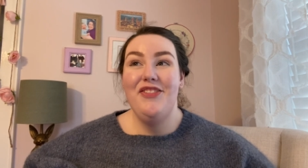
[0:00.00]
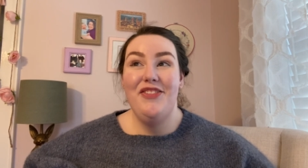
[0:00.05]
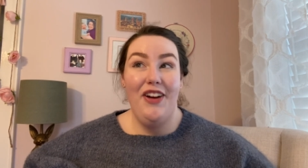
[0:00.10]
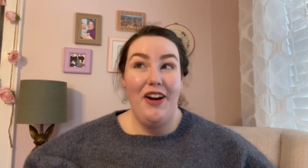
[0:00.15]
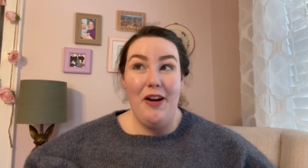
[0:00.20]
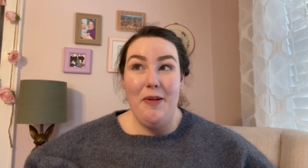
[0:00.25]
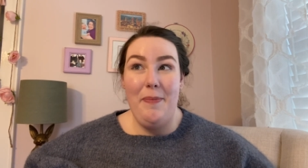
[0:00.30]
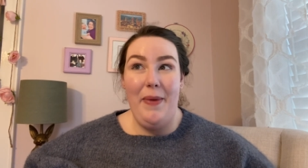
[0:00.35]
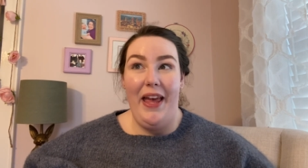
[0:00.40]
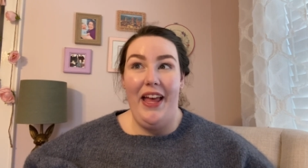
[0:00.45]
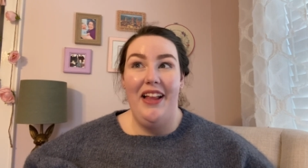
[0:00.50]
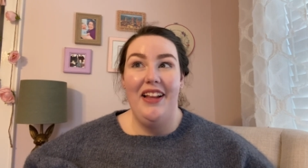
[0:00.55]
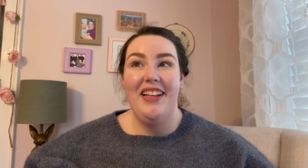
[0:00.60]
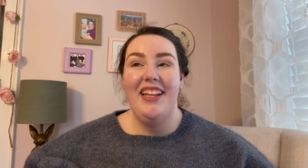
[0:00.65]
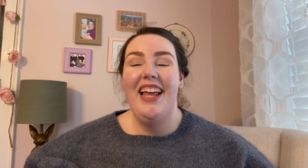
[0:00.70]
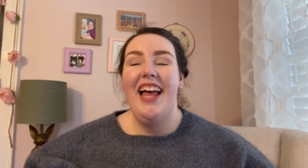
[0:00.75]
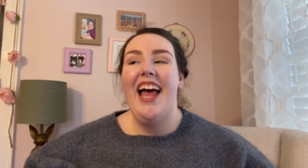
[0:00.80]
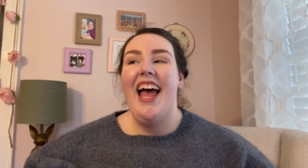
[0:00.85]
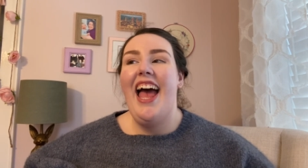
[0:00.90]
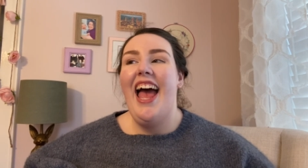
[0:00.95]
very pale,
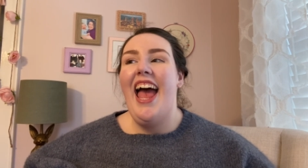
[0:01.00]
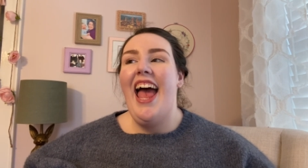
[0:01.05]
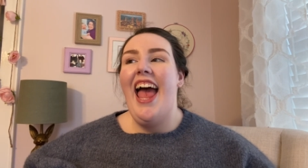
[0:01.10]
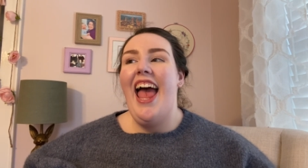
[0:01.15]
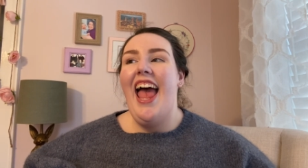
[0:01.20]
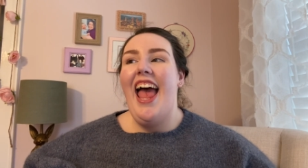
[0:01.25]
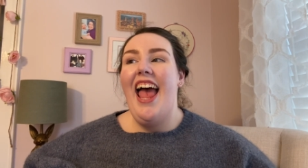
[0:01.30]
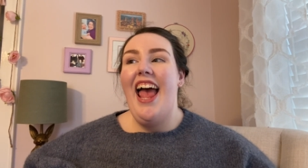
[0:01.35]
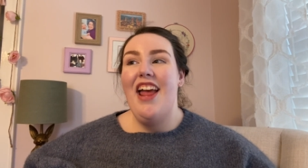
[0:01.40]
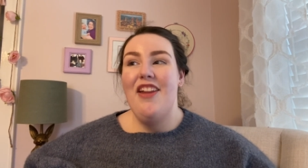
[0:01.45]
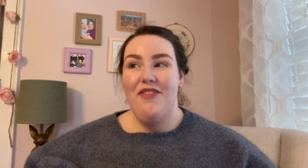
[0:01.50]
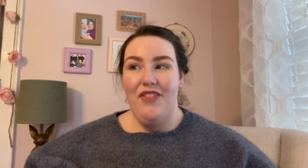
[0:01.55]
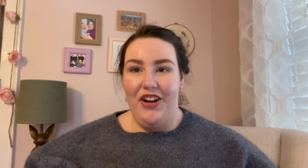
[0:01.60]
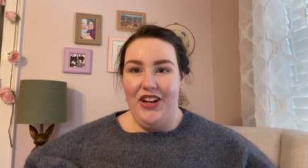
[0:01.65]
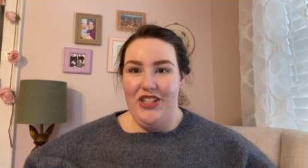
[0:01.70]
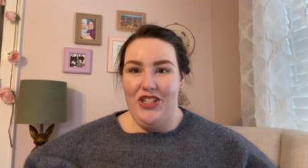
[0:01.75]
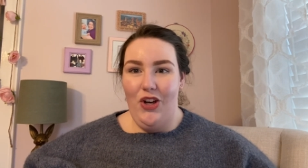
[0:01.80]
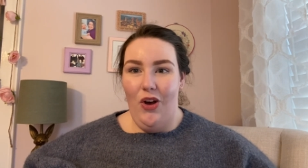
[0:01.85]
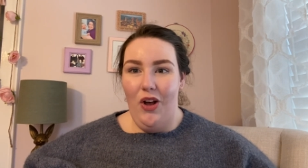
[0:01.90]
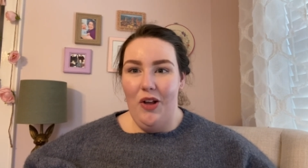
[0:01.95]
and very
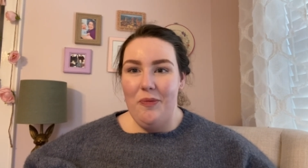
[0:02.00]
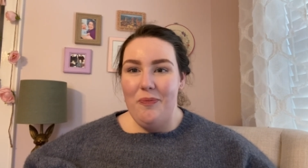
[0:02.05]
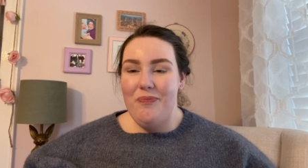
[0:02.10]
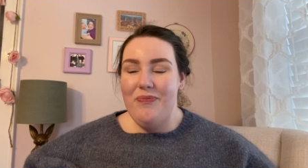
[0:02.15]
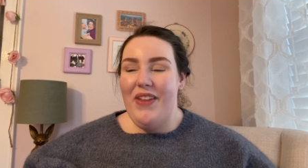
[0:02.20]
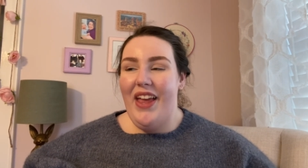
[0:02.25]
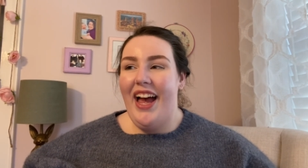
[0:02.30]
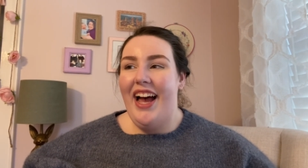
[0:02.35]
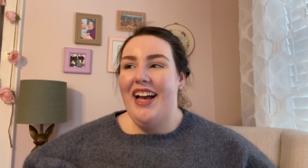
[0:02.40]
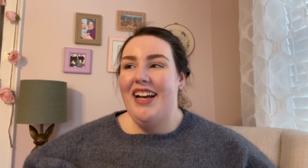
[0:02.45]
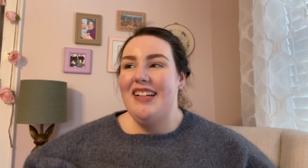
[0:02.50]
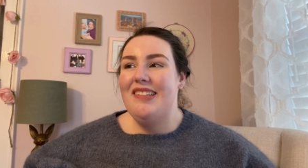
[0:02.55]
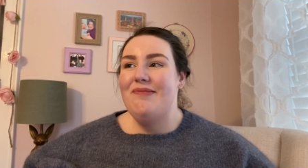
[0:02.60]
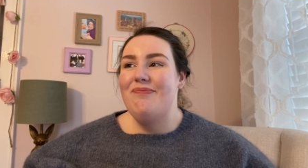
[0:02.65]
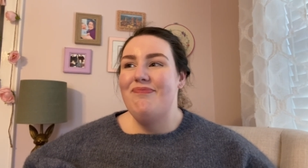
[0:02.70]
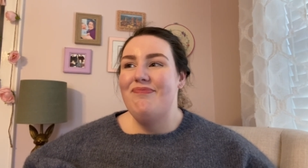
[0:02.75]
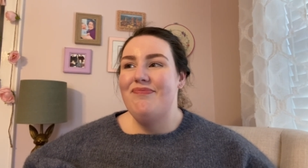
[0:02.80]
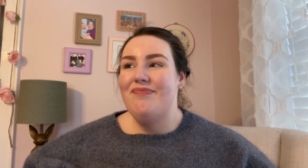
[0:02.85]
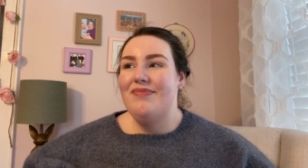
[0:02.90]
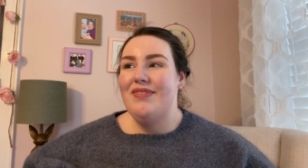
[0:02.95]
tall.
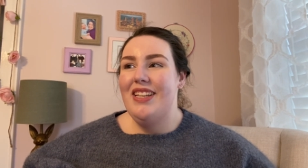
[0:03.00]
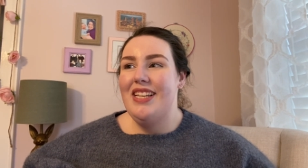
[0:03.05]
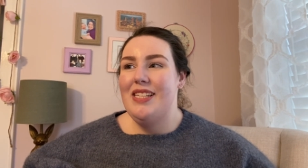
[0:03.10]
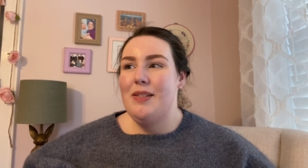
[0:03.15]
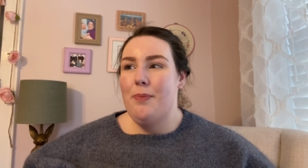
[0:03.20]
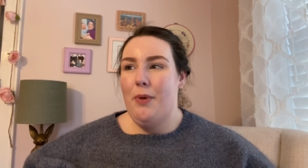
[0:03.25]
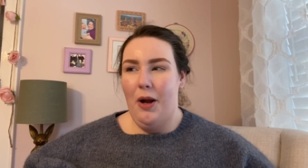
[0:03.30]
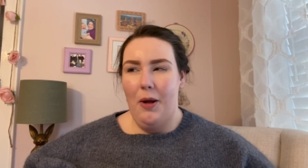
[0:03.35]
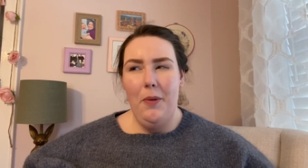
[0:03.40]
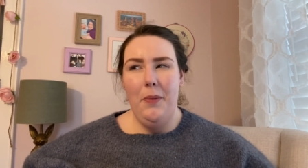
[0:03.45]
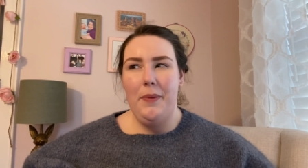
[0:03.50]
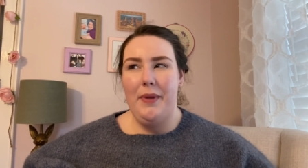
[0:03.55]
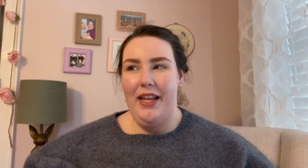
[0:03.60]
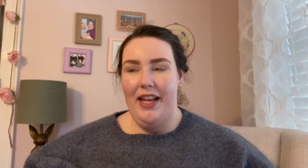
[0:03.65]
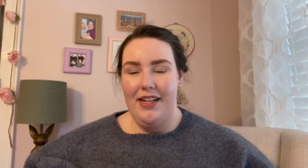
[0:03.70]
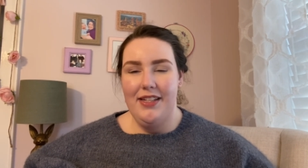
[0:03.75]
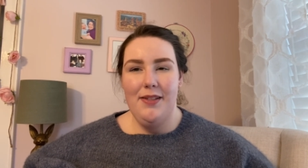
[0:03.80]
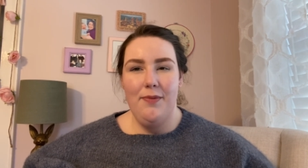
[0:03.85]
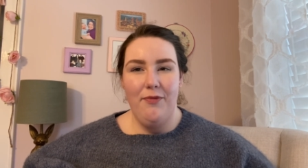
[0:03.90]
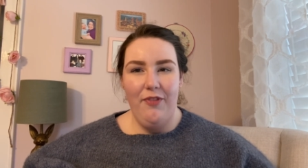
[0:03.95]
Um, he's probably
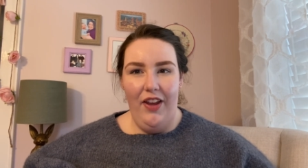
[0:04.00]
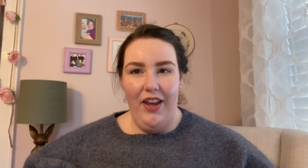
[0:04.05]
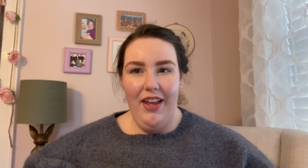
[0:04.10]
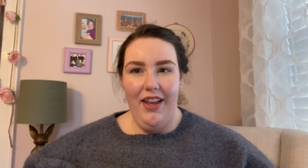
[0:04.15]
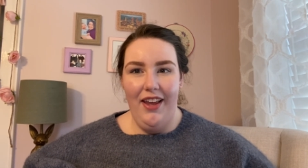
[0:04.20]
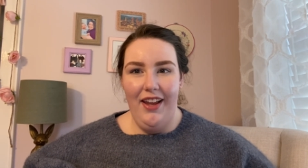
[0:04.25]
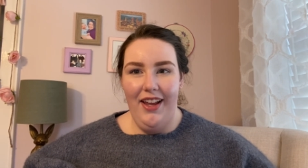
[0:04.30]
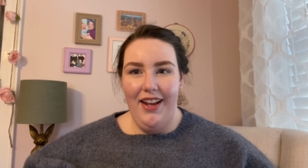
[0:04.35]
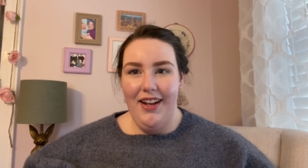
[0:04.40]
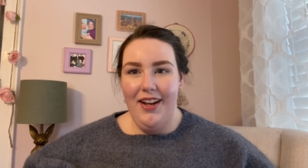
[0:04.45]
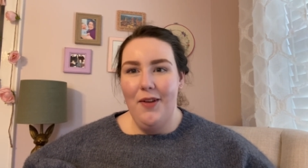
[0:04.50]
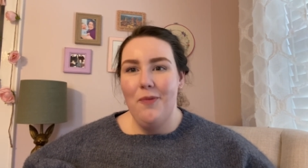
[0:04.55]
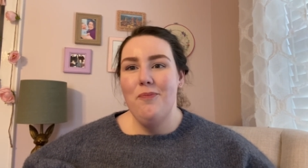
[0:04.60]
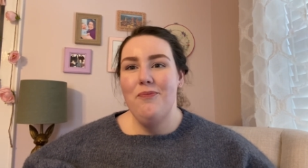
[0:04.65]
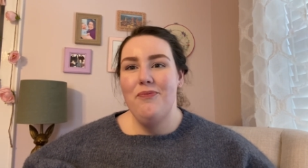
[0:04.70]
got some Viking in him,